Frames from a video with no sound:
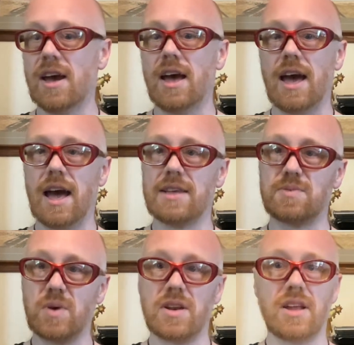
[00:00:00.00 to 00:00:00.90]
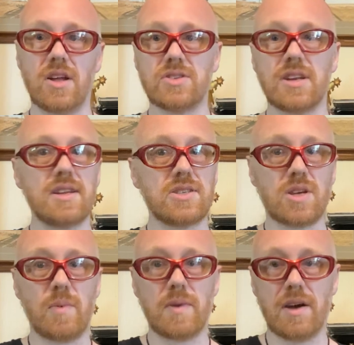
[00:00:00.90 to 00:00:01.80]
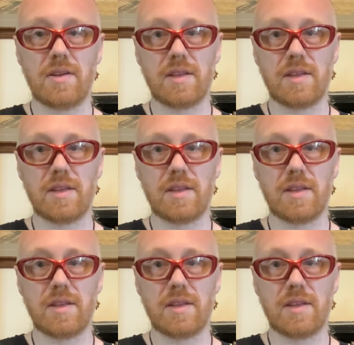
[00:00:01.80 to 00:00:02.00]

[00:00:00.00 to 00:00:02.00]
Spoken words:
has been announced, and it is coming out.